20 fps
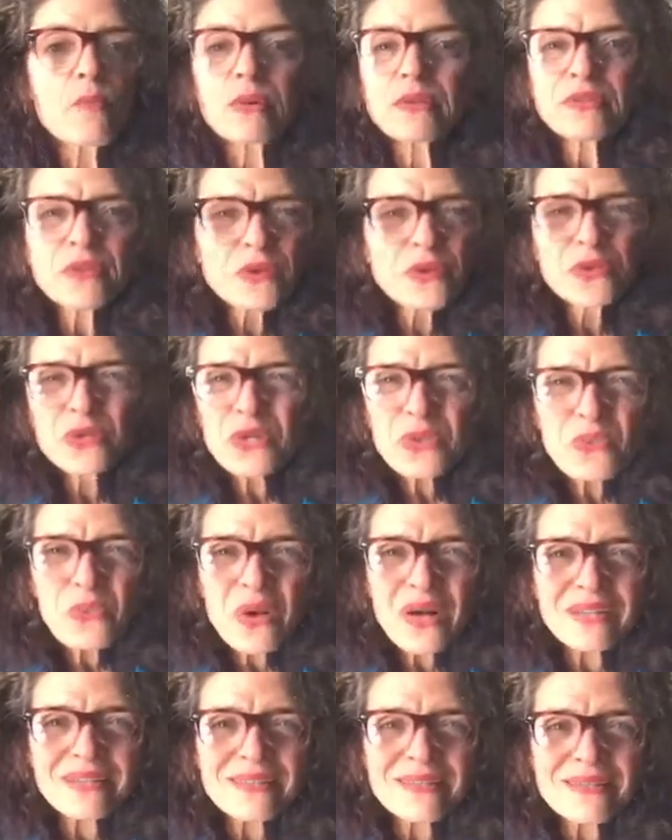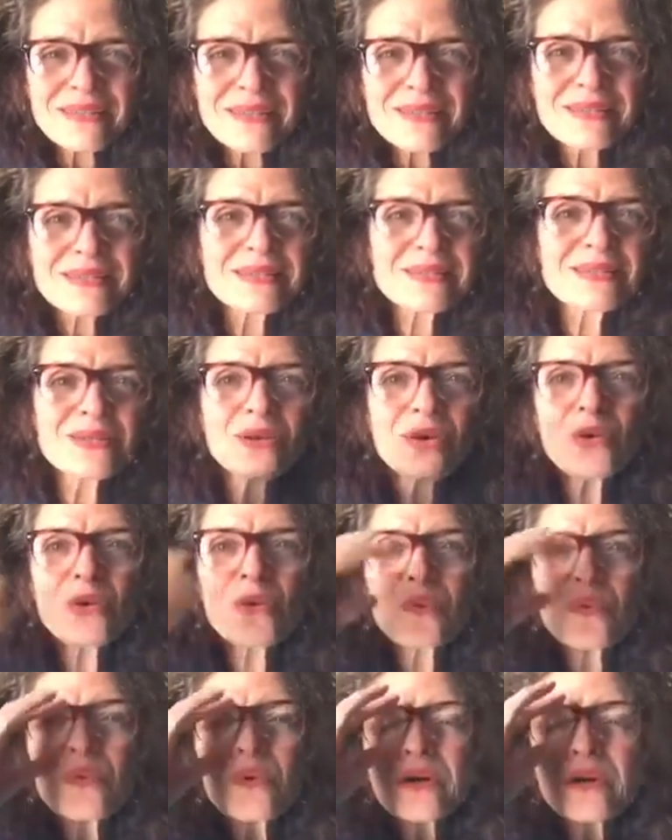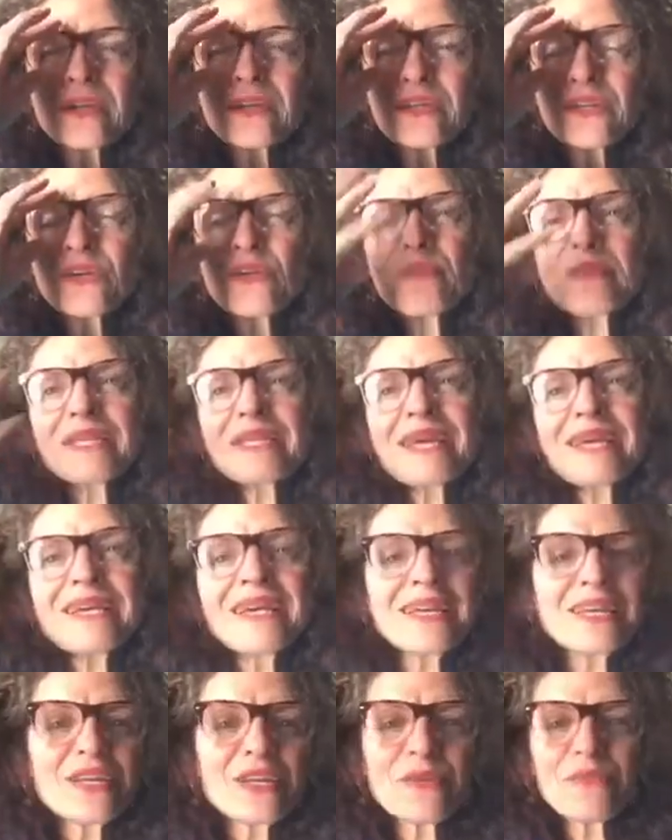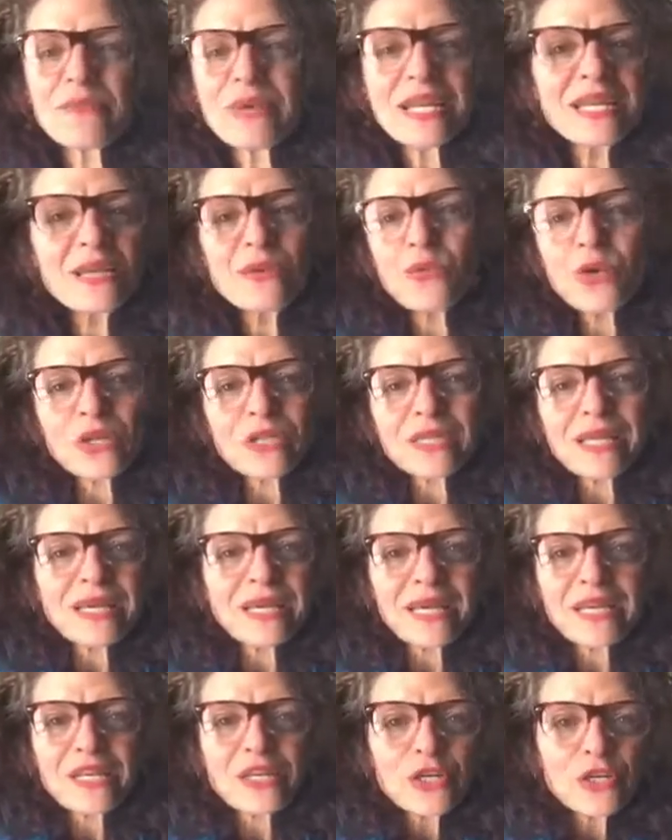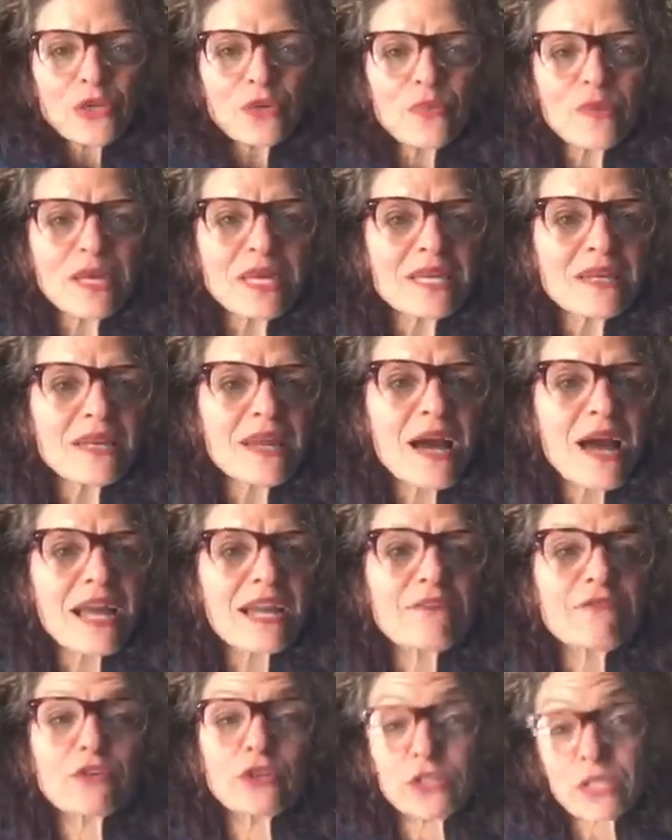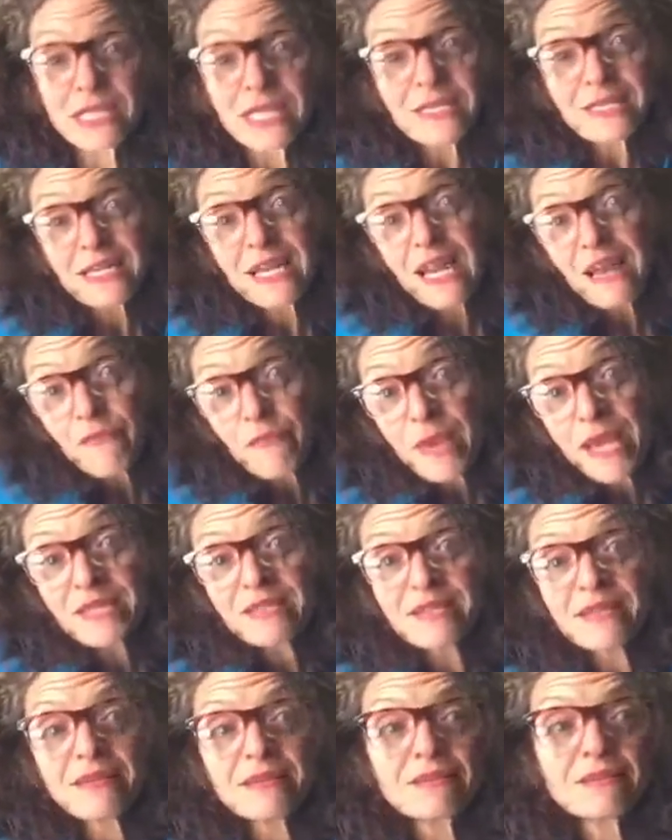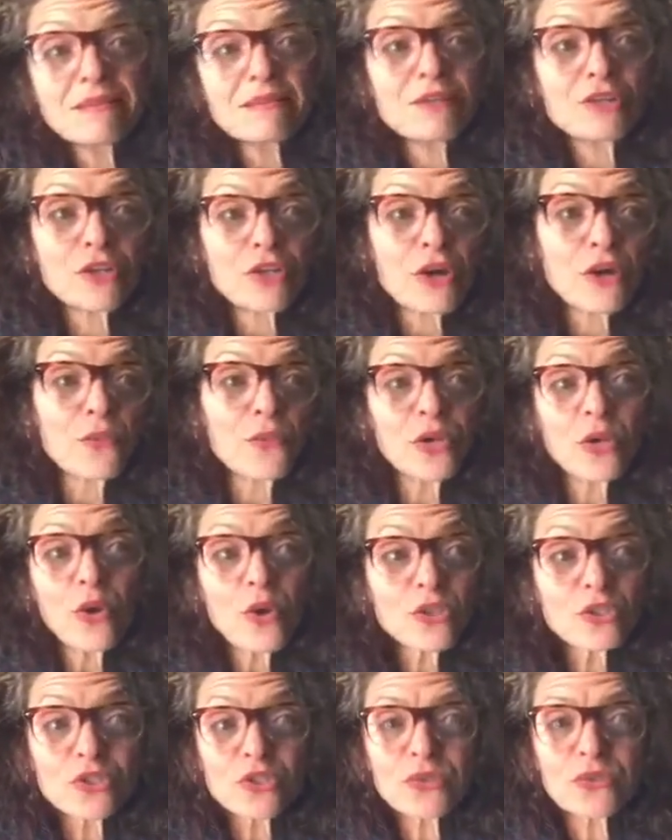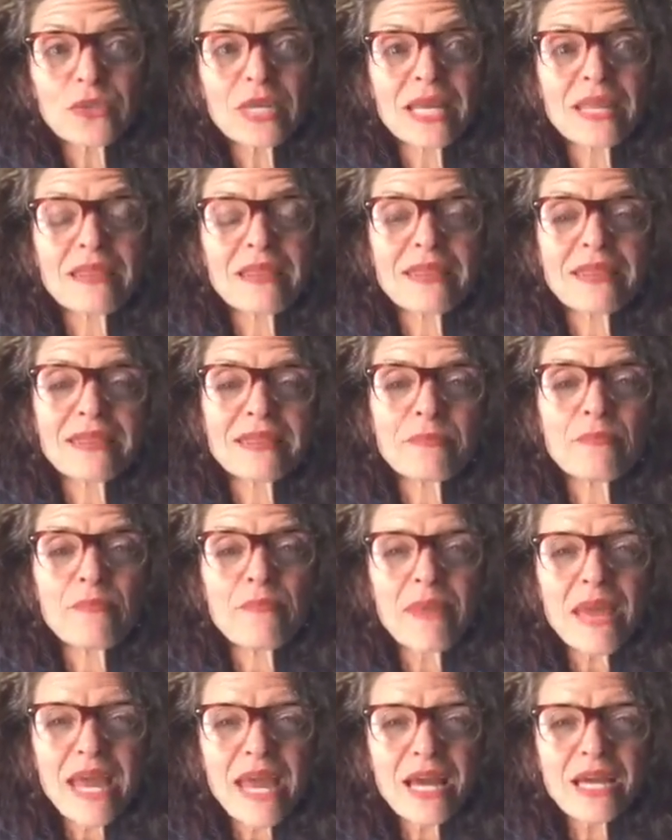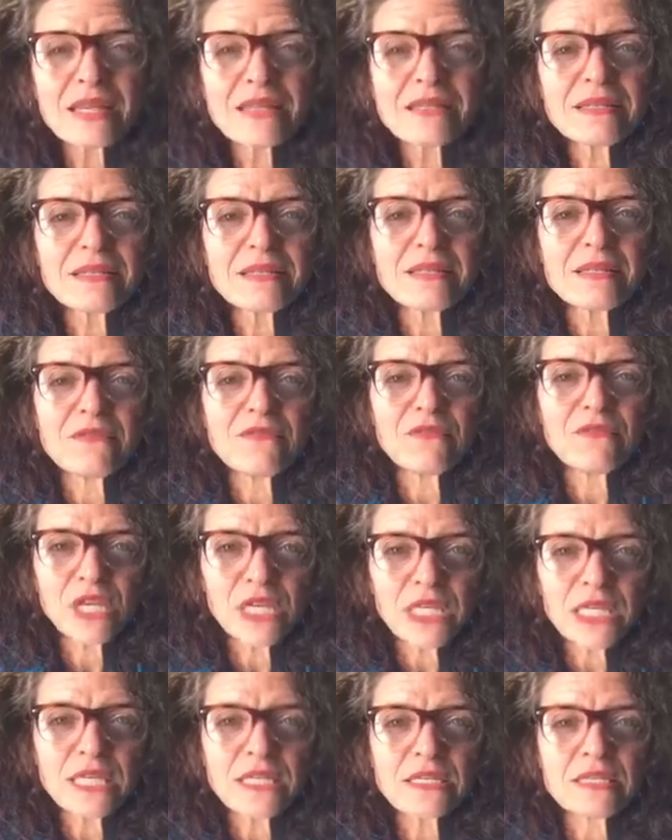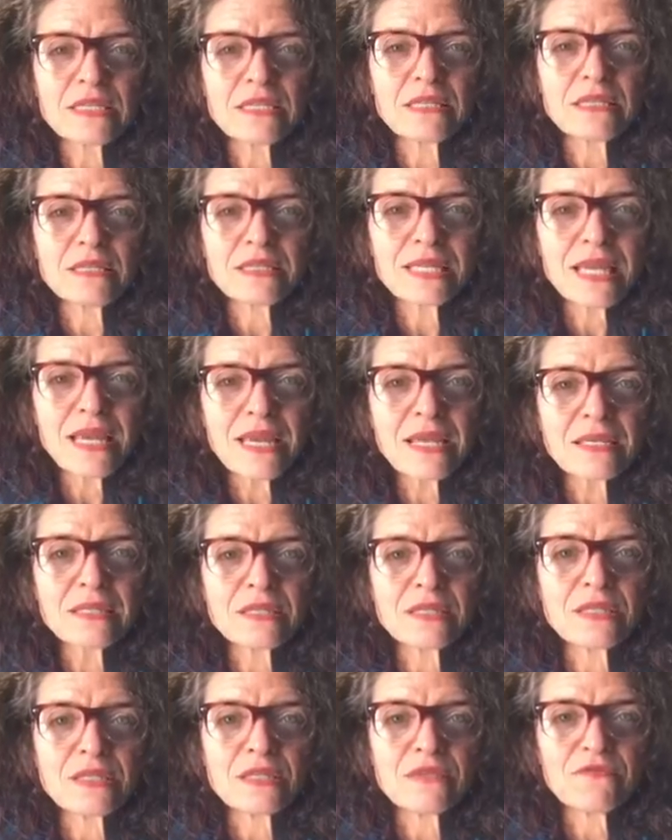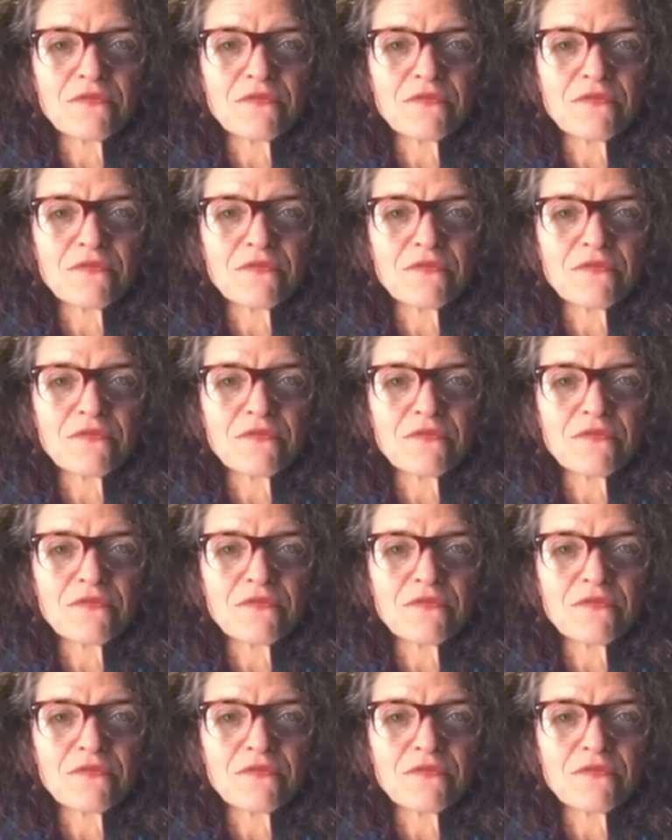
but they're good ones. So, but like anyone, like any human, I have good days and I have bad days. We all do. And the bad feelings and days